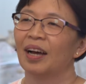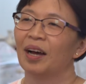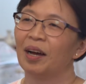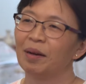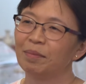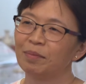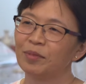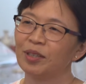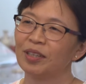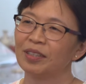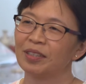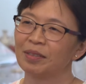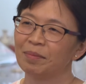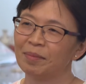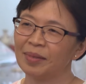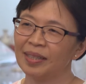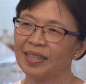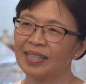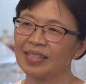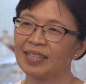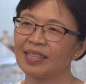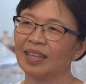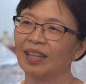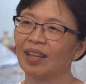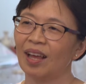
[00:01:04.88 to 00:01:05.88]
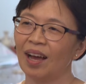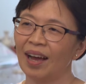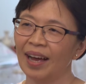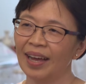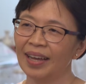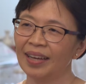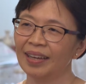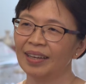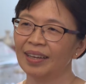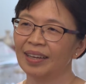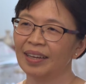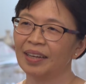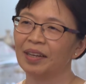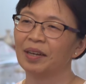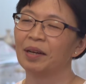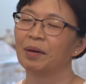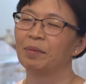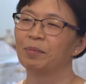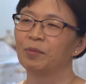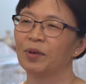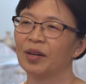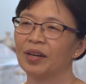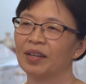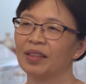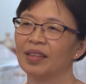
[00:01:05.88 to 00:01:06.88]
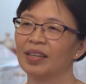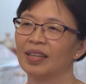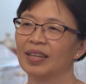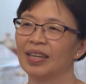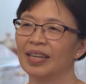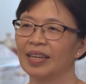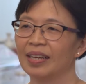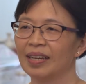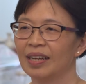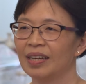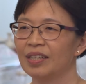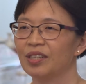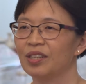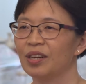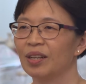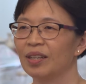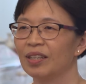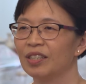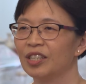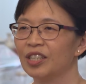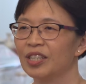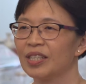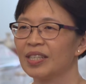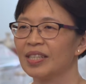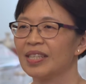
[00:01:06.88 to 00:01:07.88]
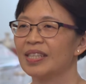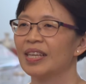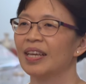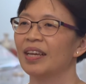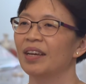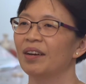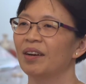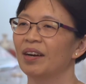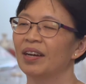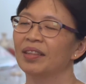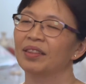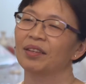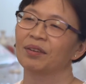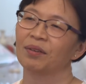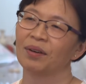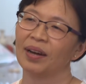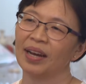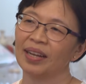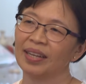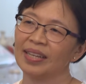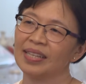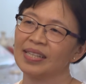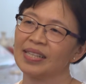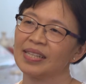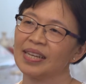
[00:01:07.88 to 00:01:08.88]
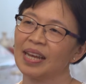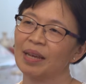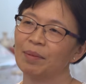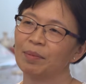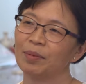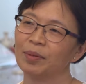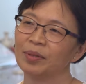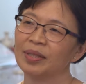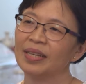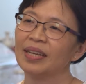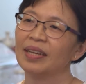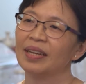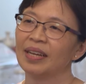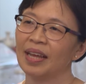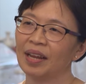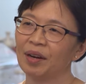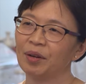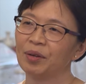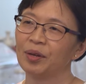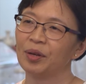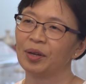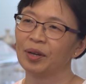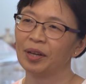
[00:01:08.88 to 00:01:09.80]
I'm Dr. Melissa Lai, and I'm one of the neonatologists here at the Grantley Stable Neonatal